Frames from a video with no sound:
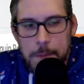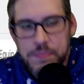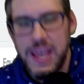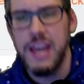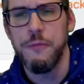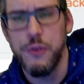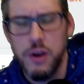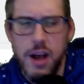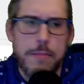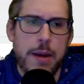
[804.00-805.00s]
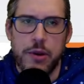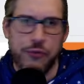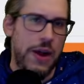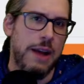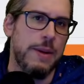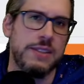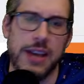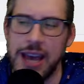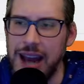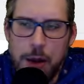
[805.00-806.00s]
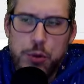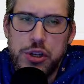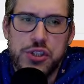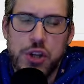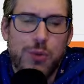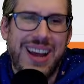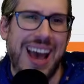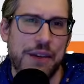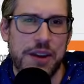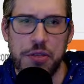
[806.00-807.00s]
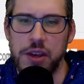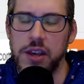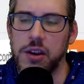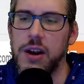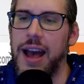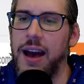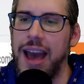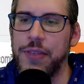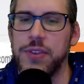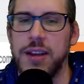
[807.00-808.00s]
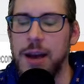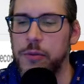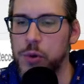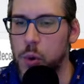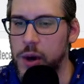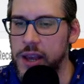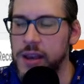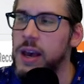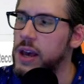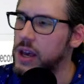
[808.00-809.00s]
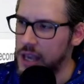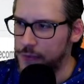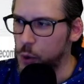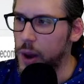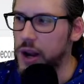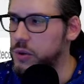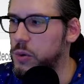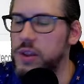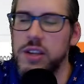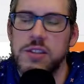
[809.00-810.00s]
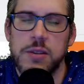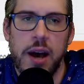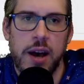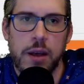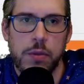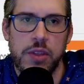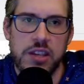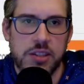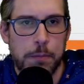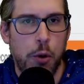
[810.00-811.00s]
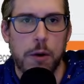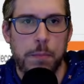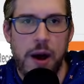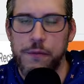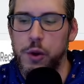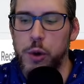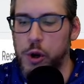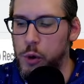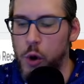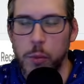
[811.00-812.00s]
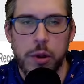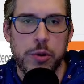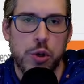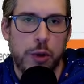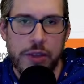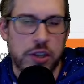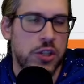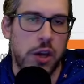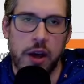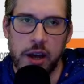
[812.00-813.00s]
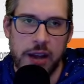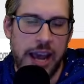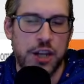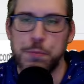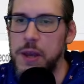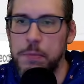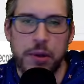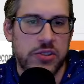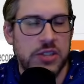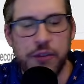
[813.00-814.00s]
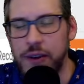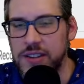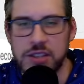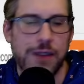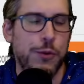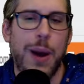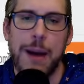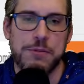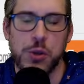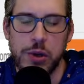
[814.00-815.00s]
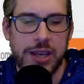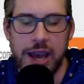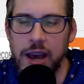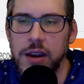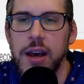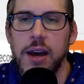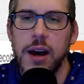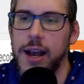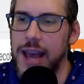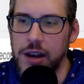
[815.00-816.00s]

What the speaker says: And for memory fragments, again, I really just don't have anything here at the time of recording. If you want to do these, the support buff, you normally would do like the HP plus defense stuff. You absolutely can. Again,